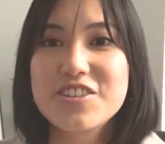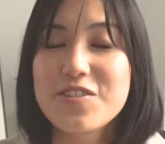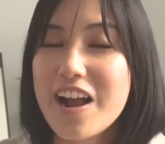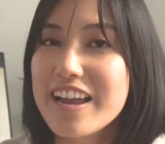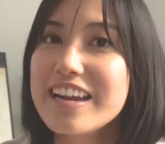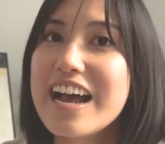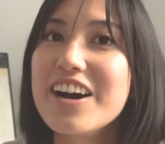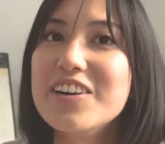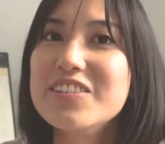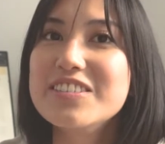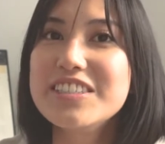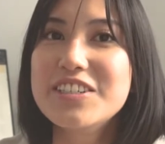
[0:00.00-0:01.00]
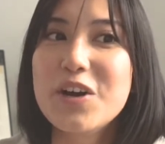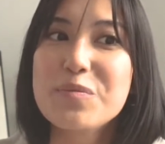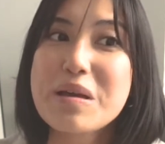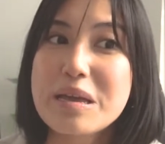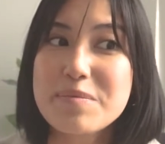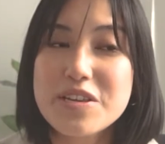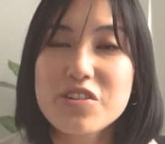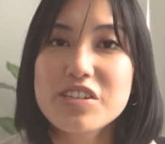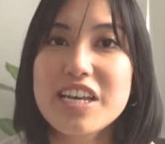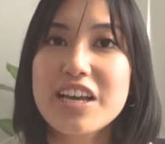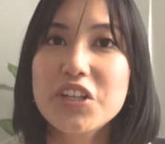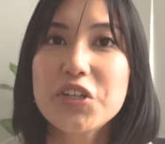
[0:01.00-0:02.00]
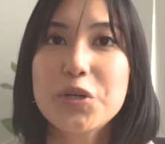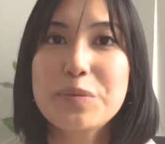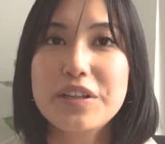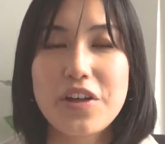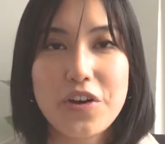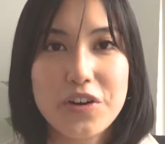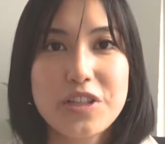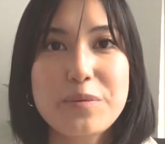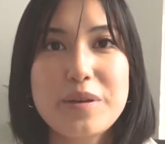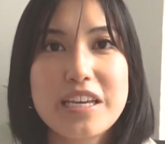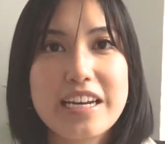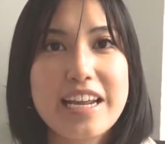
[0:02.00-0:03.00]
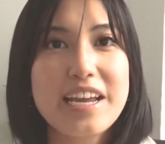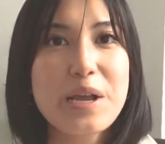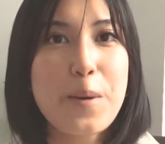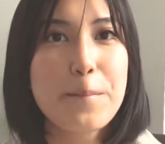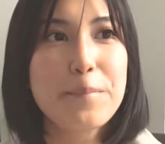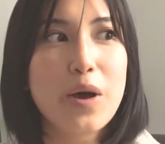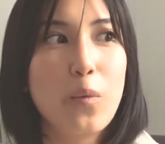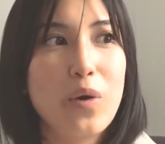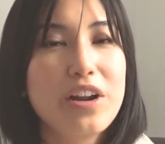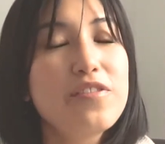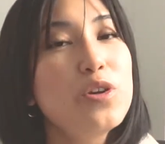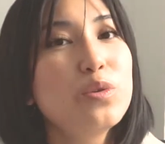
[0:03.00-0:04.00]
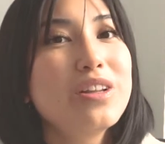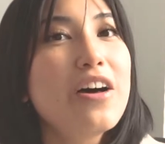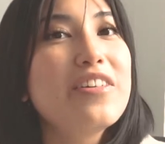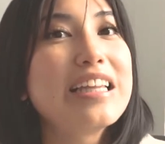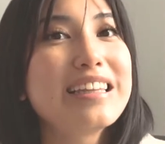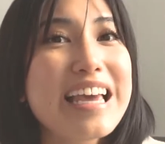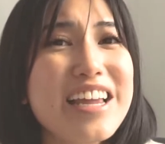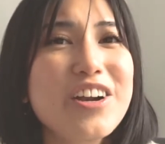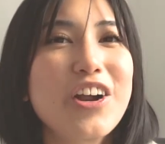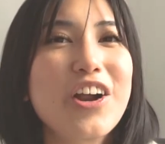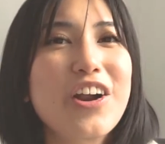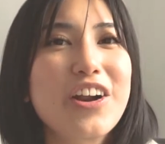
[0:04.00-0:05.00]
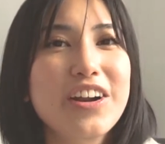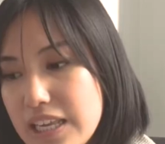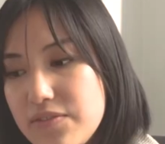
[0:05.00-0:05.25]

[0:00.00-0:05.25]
Try it out. Maybe you'll take a little bit longer in the beginning, but what if you love it later?